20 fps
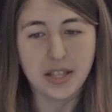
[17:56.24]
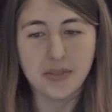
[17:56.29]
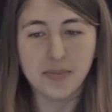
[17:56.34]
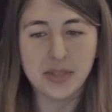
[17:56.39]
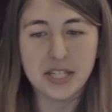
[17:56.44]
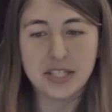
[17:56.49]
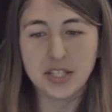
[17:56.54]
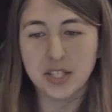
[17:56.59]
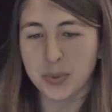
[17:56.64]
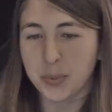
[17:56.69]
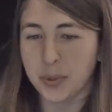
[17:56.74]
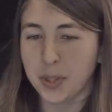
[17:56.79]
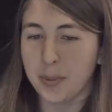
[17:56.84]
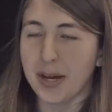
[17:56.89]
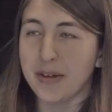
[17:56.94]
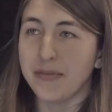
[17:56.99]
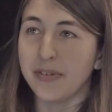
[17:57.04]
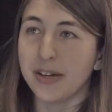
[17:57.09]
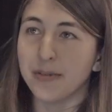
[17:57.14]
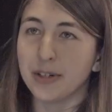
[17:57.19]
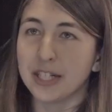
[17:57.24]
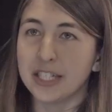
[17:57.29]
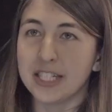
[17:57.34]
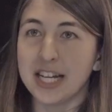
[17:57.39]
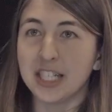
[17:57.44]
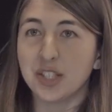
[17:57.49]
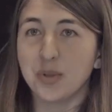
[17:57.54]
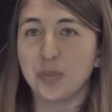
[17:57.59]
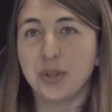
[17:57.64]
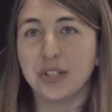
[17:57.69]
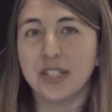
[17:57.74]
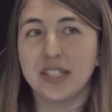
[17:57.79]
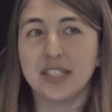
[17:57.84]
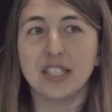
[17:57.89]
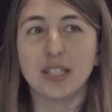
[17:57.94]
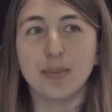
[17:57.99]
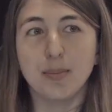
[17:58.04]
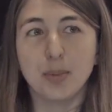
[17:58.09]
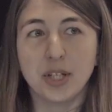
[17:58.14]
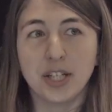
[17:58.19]
This is one of my favorite dashboards.
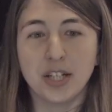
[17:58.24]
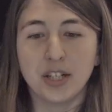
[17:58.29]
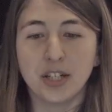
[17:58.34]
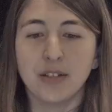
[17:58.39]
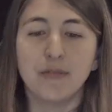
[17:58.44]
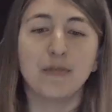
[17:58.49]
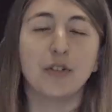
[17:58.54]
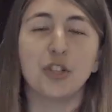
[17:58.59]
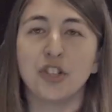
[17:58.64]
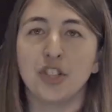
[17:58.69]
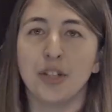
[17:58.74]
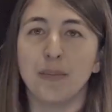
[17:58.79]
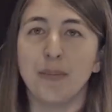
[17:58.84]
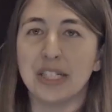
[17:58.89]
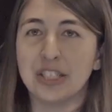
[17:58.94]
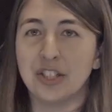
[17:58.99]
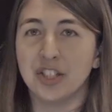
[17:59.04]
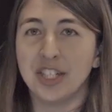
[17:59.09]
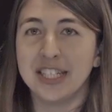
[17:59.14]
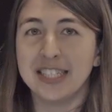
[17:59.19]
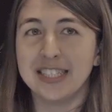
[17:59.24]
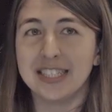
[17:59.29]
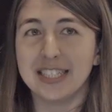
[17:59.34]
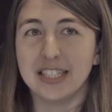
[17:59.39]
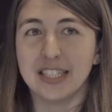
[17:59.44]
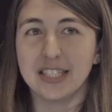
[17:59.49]
It's booking conversion metrics.